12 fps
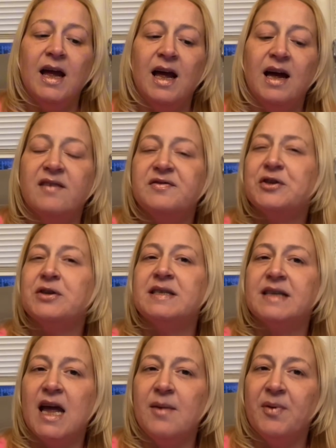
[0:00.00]
After
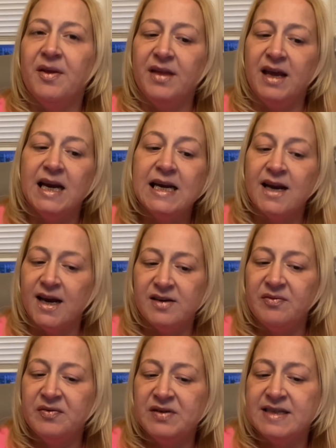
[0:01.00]
escaping the
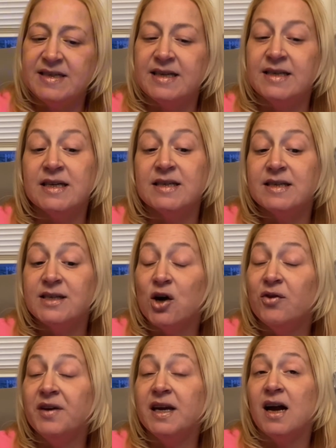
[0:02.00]
1956
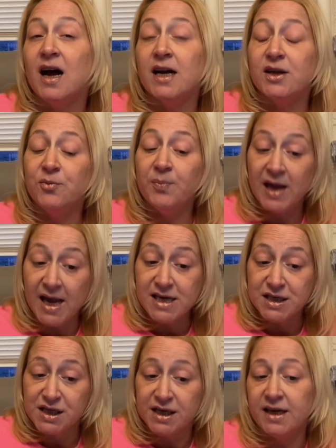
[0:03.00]
Soviet
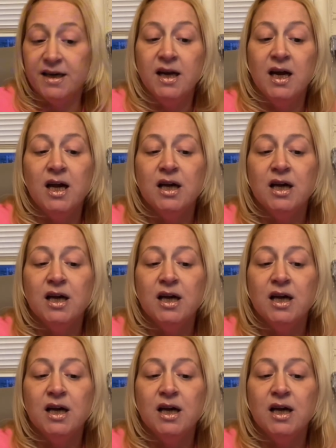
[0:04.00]
occupation,